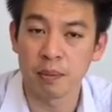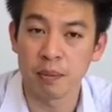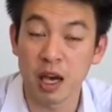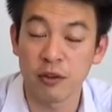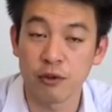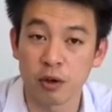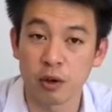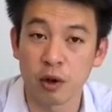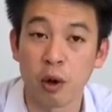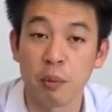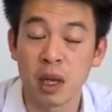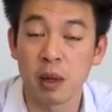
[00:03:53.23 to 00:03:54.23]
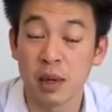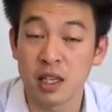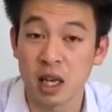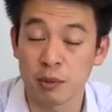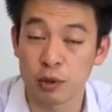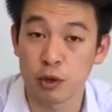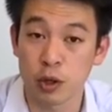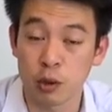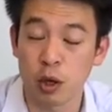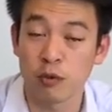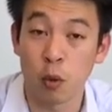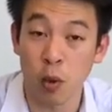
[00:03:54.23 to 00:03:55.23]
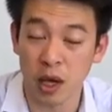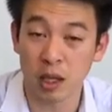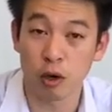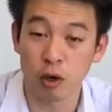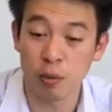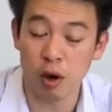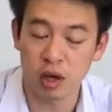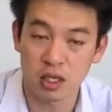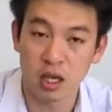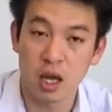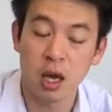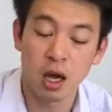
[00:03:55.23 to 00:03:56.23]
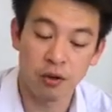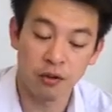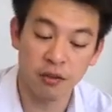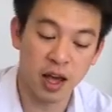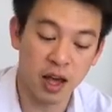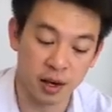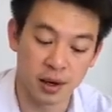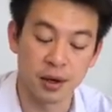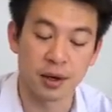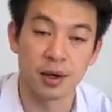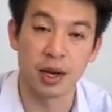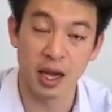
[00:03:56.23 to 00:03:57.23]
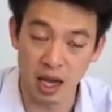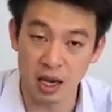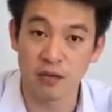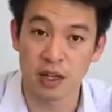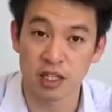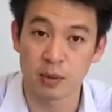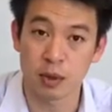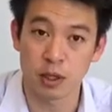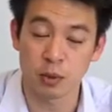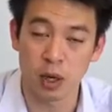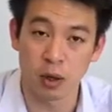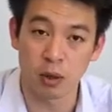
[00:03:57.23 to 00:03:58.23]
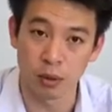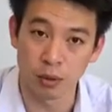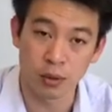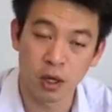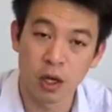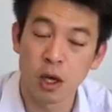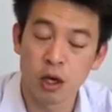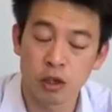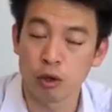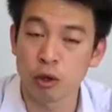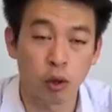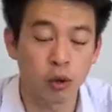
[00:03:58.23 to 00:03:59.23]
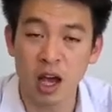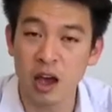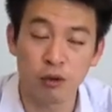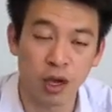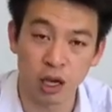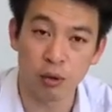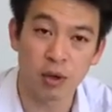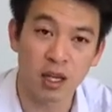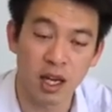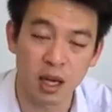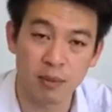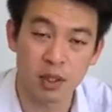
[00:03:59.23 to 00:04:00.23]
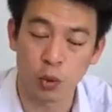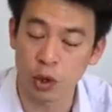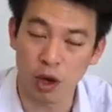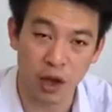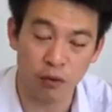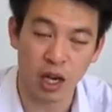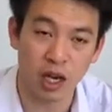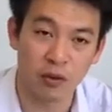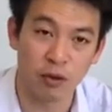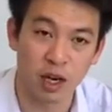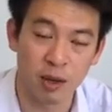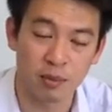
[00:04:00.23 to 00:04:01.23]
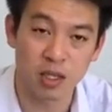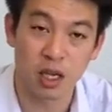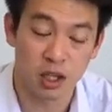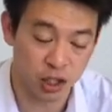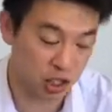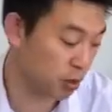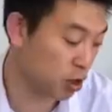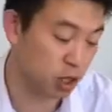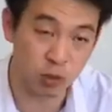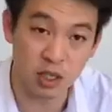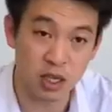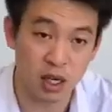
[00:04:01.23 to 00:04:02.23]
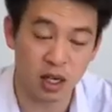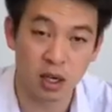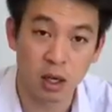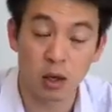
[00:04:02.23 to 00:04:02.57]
barefoot or minimalist type shoe as well, for wide toe box, flat and flexible as well. So you don't have to get only Lems. We're not advocating for Lems just because we sell it,